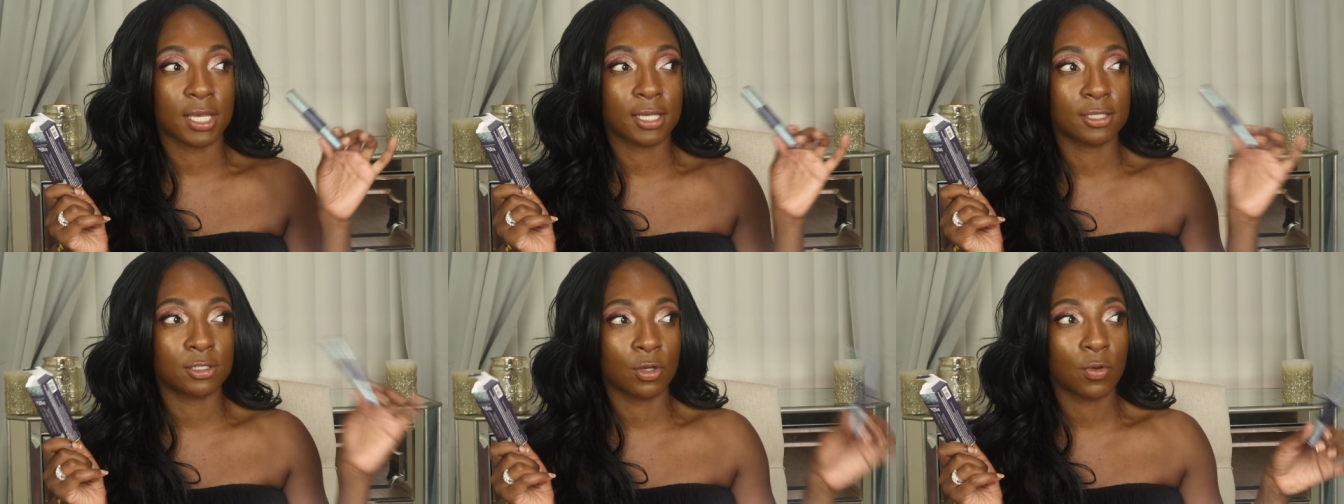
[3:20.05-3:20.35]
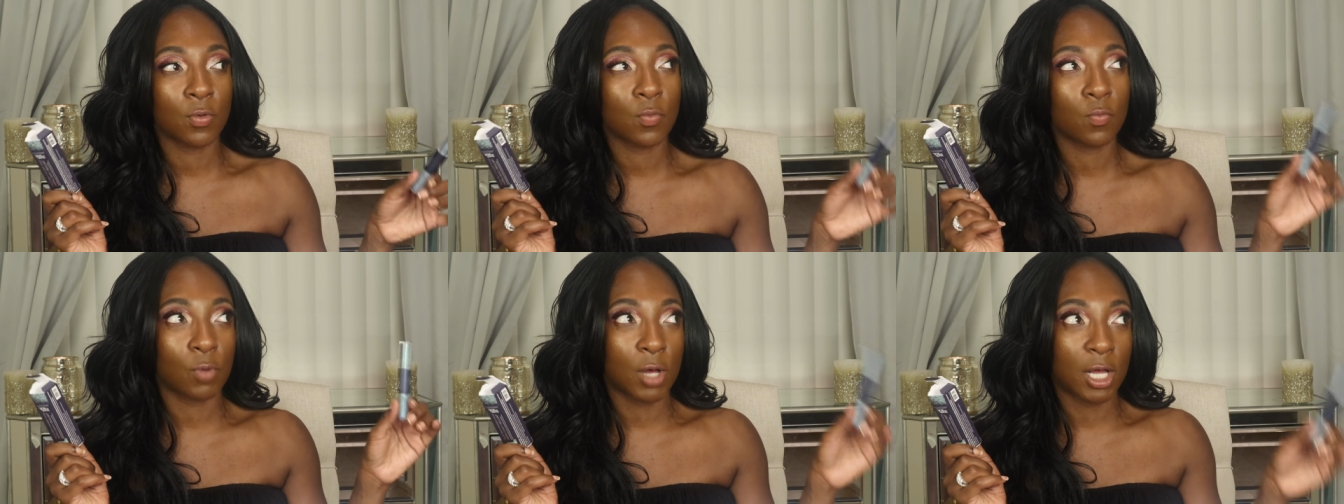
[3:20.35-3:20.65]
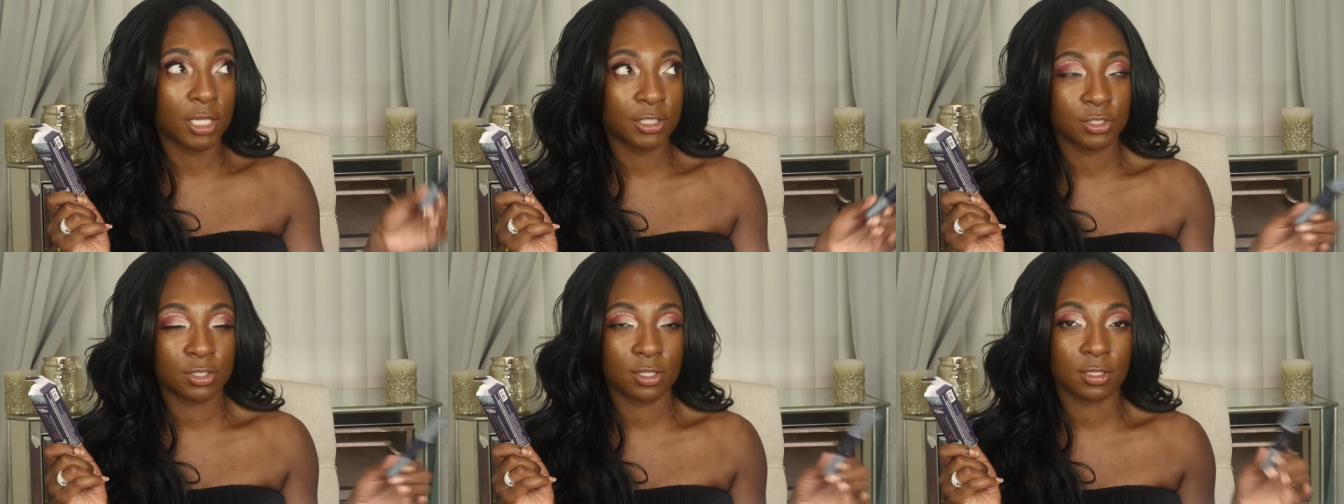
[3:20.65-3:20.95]
I don't
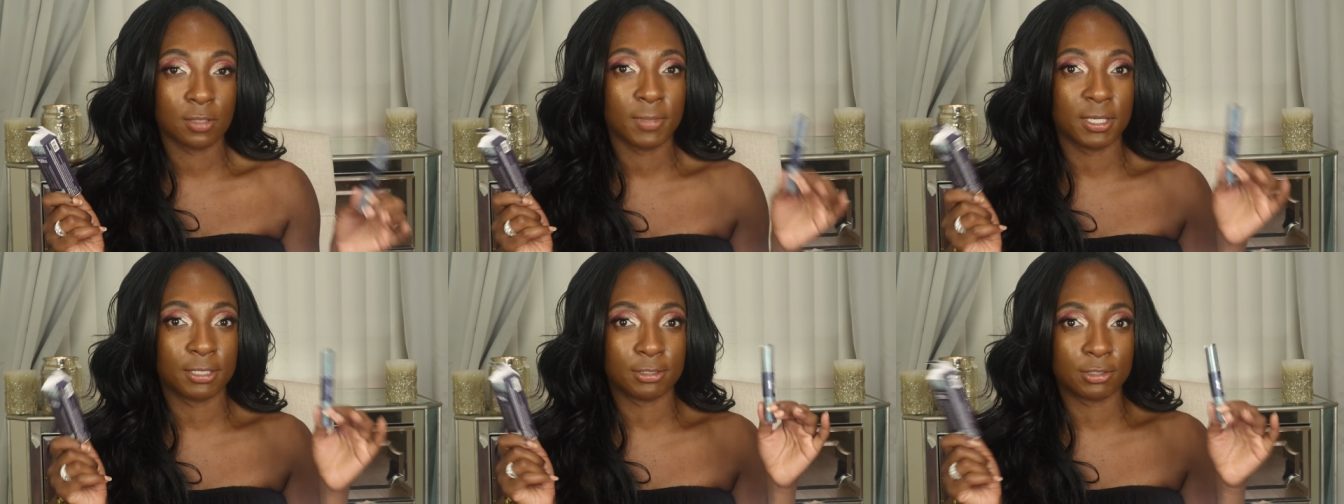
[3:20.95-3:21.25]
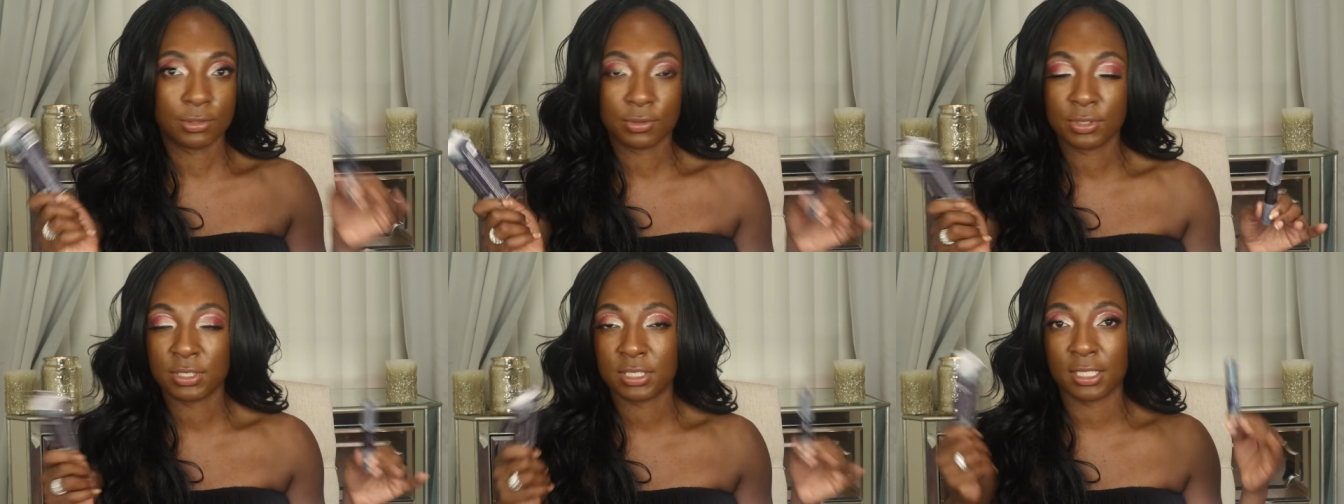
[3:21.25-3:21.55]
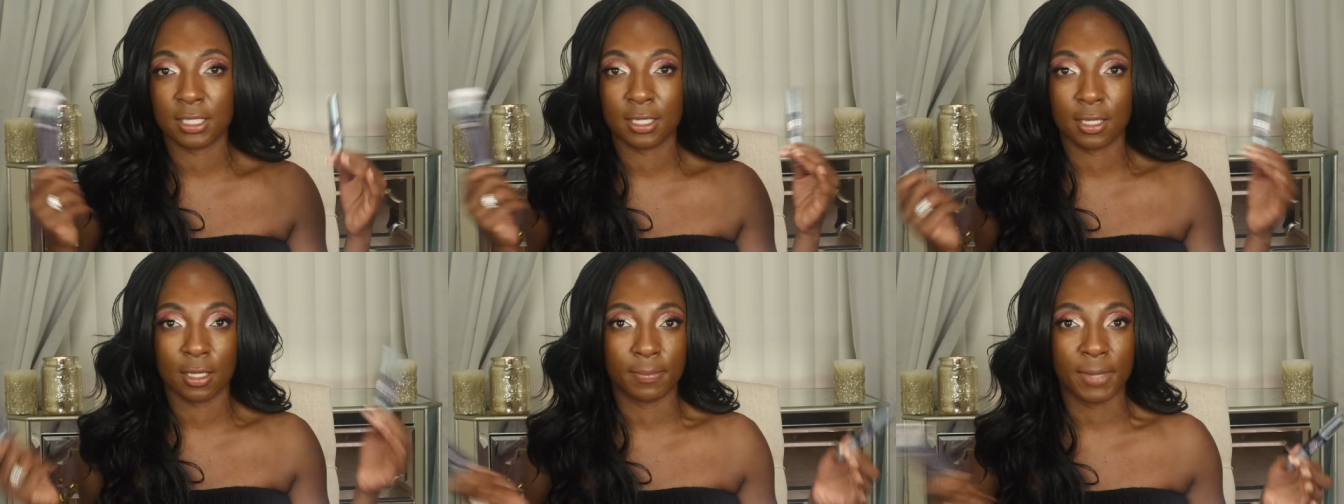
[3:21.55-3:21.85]
watch them as soon as
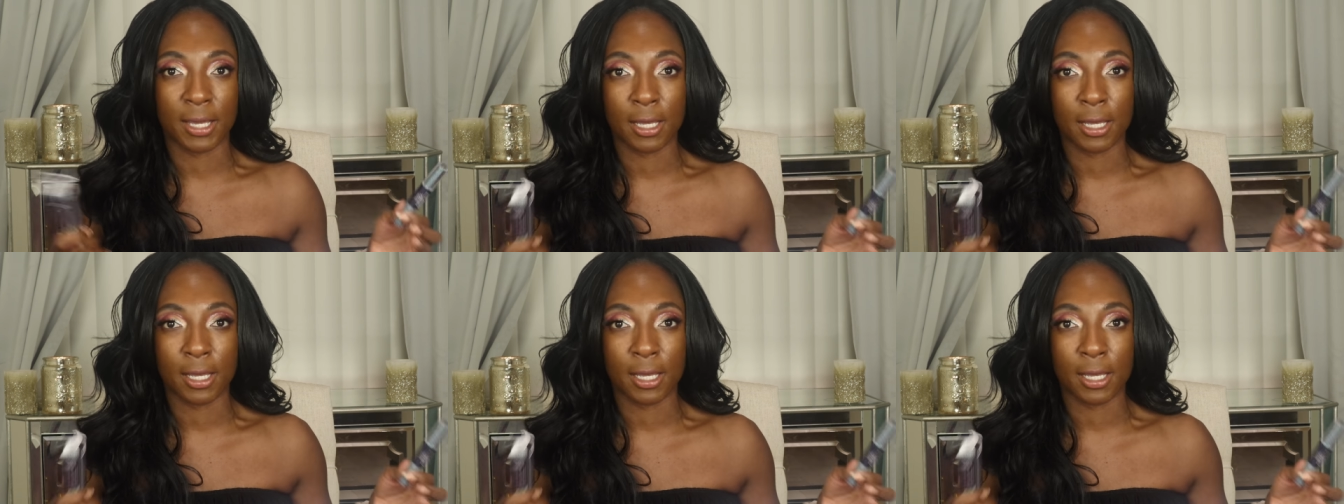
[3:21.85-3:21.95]
they come